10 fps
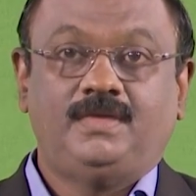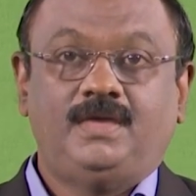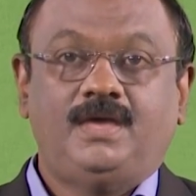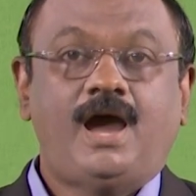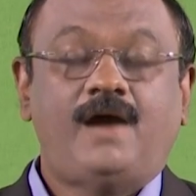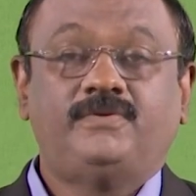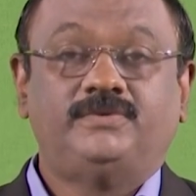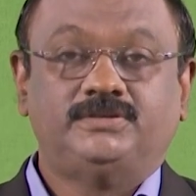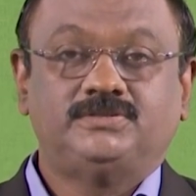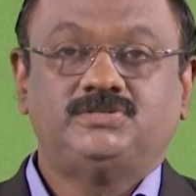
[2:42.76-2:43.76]

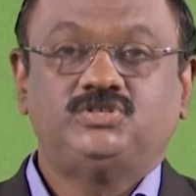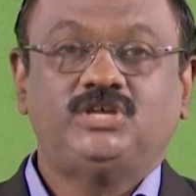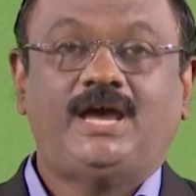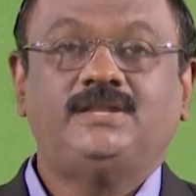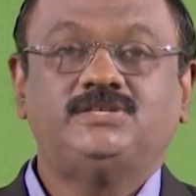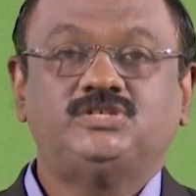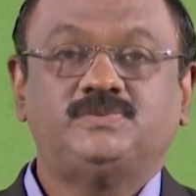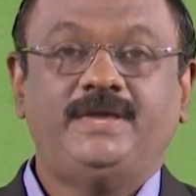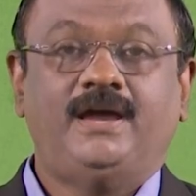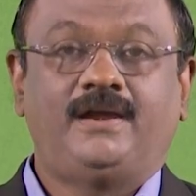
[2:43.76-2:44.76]
However, challenges
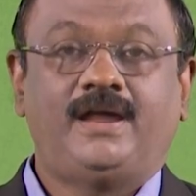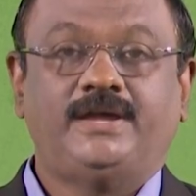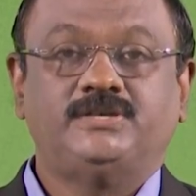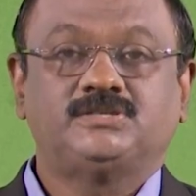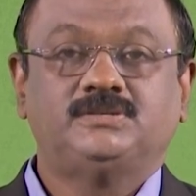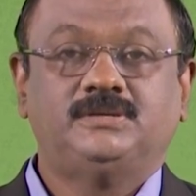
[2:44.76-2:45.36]
may arise,